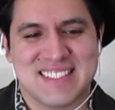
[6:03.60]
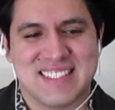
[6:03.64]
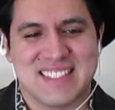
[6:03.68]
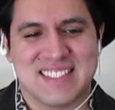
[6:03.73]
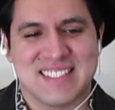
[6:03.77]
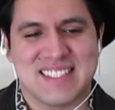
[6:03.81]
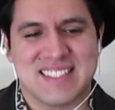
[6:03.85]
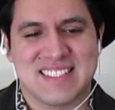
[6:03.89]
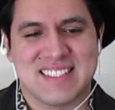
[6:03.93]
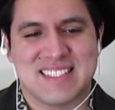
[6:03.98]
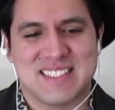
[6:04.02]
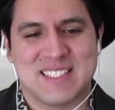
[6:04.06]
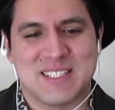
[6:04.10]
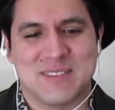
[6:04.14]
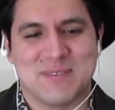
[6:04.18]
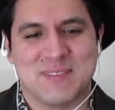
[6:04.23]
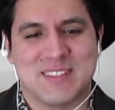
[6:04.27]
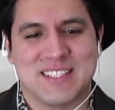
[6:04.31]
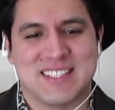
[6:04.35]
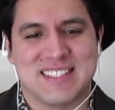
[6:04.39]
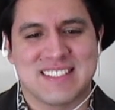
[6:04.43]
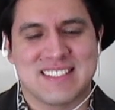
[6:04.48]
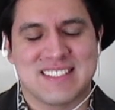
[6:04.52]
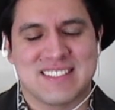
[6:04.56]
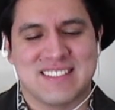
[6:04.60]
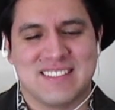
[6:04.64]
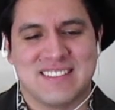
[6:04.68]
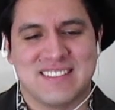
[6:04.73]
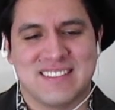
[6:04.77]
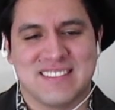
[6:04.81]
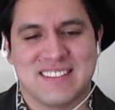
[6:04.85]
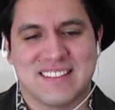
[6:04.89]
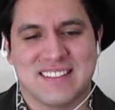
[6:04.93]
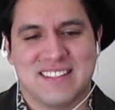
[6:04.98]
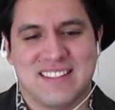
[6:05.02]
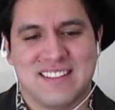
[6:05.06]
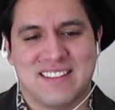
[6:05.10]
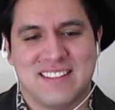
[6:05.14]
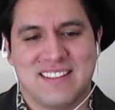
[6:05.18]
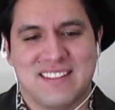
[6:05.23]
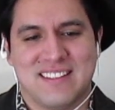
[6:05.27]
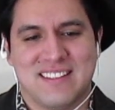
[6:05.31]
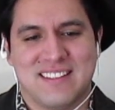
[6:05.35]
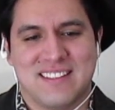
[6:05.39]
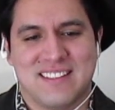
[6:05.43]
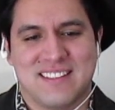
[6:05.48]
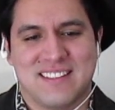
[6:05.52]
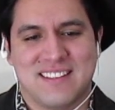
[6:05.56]
like doesn't seem like a song that
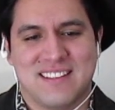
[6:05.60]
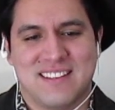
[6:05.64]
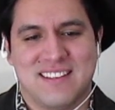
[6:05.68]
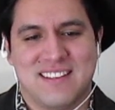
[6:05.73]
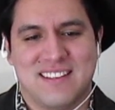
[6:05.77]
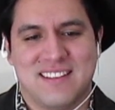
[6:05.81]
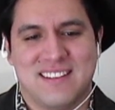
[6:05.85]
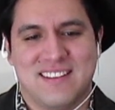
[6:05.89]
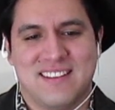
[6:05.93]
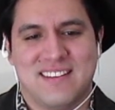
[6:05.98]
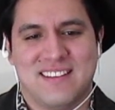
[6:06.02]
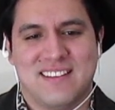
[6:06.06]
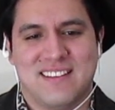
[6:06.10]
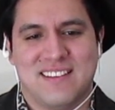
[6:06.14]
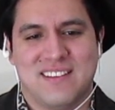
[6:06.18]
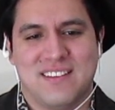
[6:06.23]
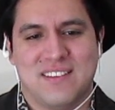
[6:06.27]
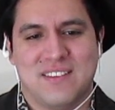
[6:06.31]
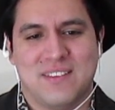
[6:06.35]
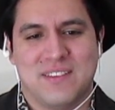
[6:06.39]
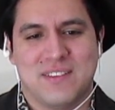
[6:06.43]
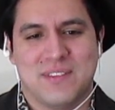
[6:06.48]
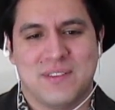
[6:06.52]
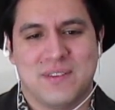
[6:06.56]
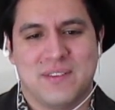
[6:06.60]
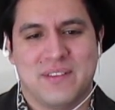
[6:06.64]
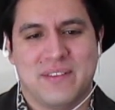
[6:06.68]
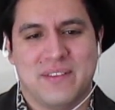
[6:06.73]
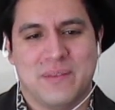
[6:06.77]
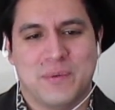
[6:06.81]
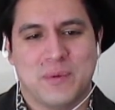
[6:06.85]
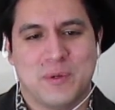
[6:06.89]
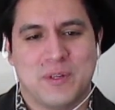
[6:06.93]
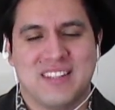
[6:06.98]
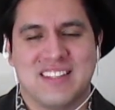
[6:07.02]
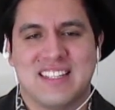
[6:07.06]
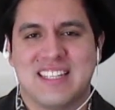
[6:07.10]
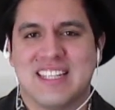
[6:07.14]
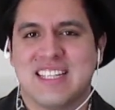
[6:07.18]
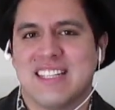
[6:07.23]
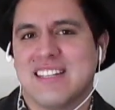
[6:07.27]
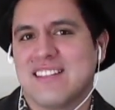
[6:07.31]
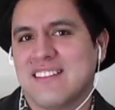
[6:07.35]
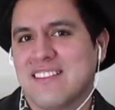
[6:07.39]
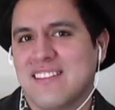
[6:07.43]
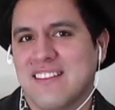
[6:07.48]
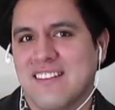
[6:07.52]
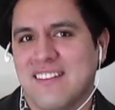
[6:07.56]
like it would
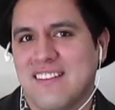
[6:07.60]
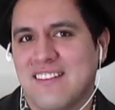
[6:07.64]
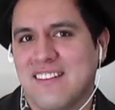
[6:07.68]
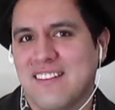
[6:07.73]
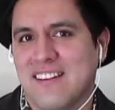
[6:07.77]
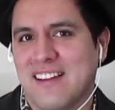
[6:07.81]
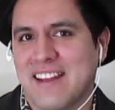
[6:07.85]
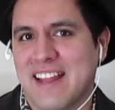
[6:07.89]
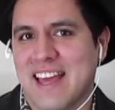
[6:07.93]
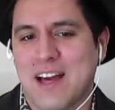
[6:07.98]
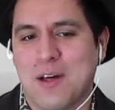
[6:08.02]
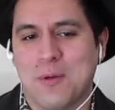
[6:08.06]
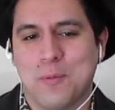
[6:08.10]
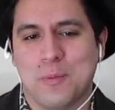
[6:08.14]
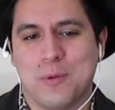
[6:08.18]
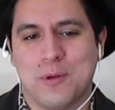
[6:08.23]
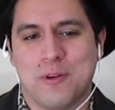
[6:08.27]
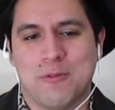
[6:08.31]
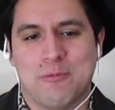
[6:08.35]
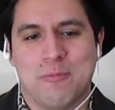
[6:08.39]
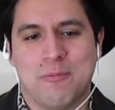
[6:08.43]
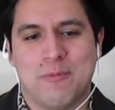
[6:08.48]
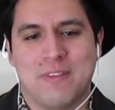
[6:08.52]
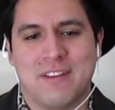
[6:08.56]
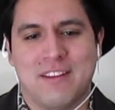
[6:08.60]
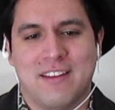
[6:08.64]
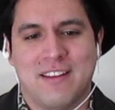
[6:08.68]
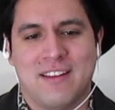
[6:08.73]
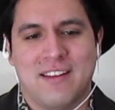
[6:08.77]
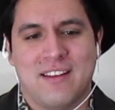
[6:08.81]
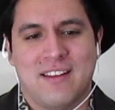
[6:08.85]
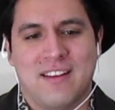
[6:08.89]
lead an album.